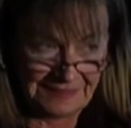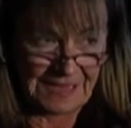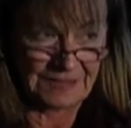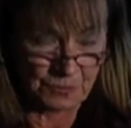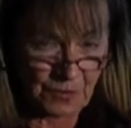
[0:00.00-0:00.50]

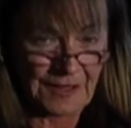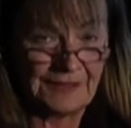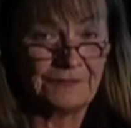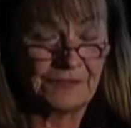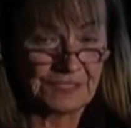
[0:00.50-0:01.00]
That's
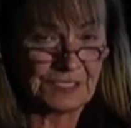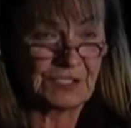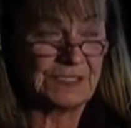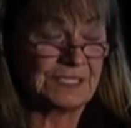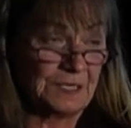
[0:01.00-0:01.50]
why
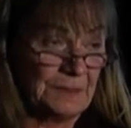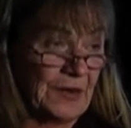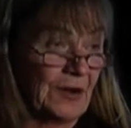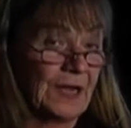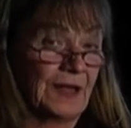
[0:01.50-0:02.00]
physicians in
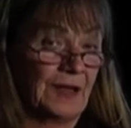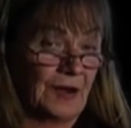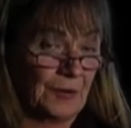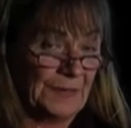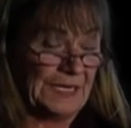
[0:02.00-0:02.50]
America
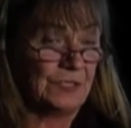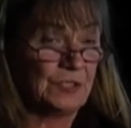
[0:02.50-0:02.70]
are being